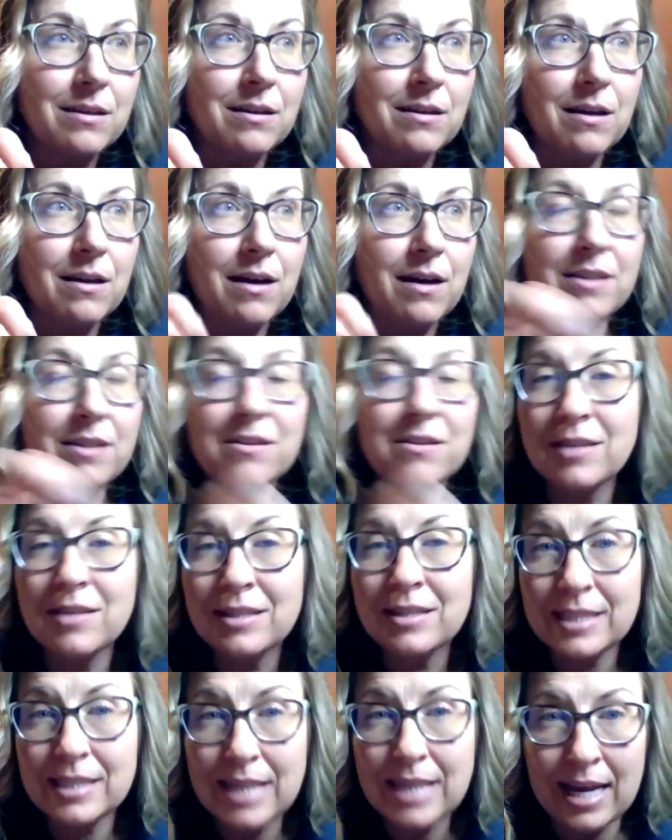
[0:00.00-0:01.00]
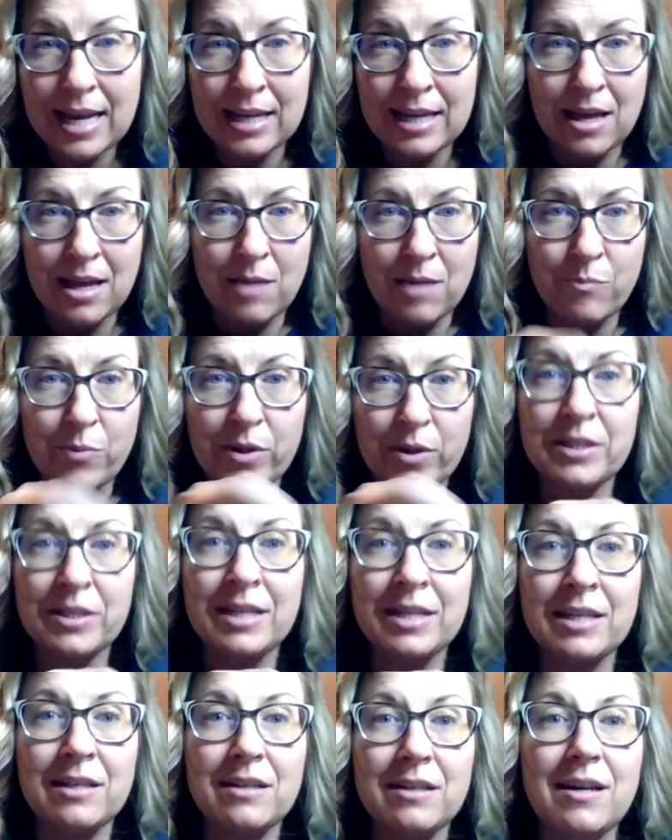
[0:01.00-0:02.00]
other than saying that
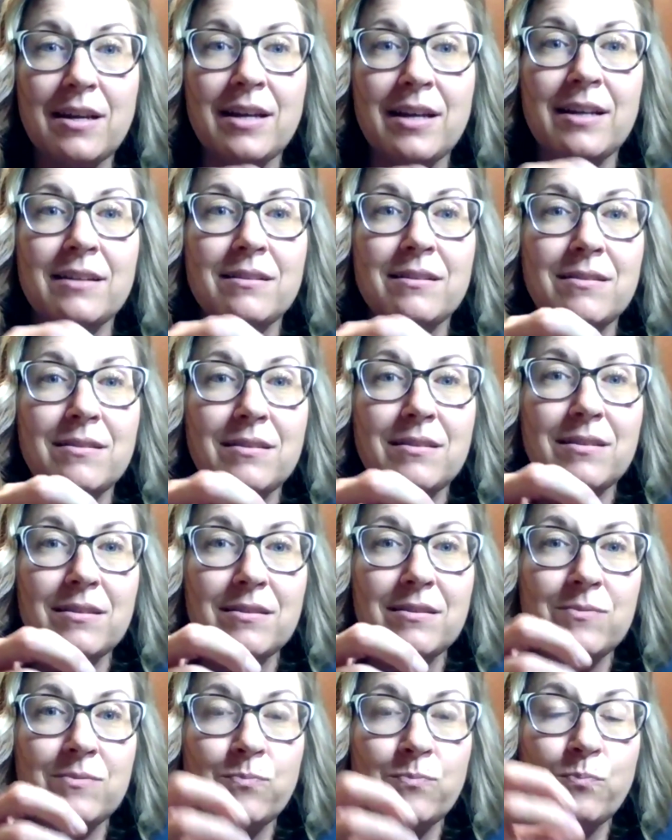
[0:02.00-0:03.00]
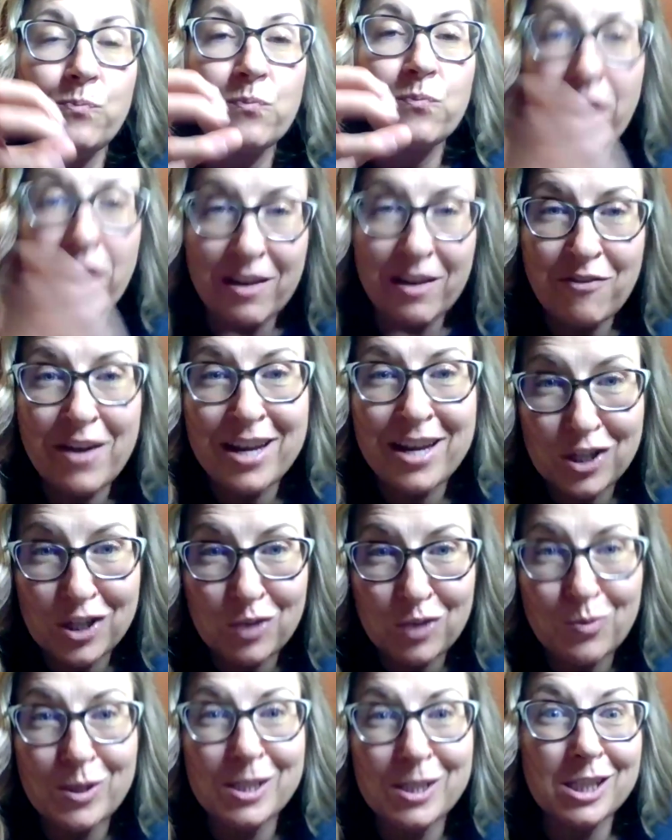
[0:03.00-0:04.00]
building a LifeVantage
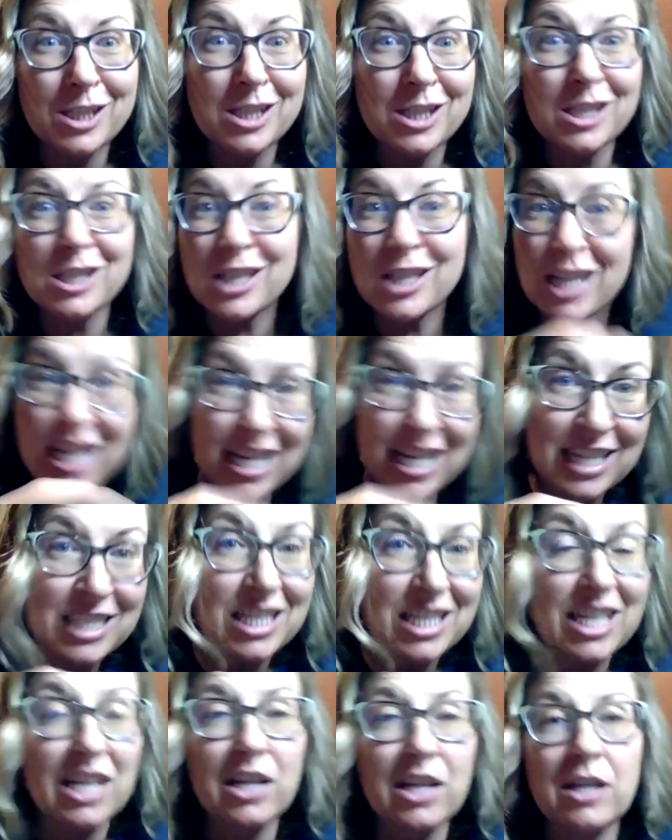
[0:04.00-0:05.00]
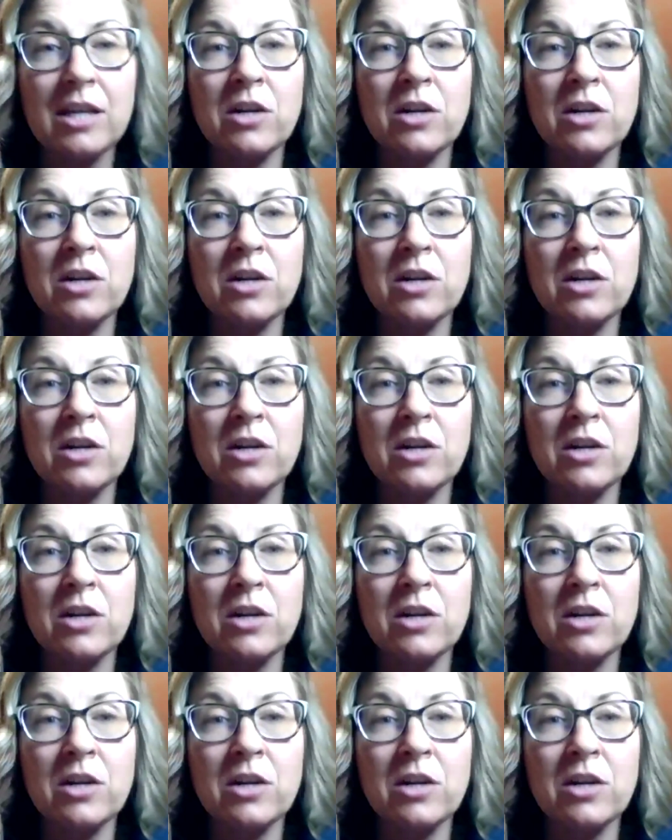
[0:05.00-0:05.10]
business is easy.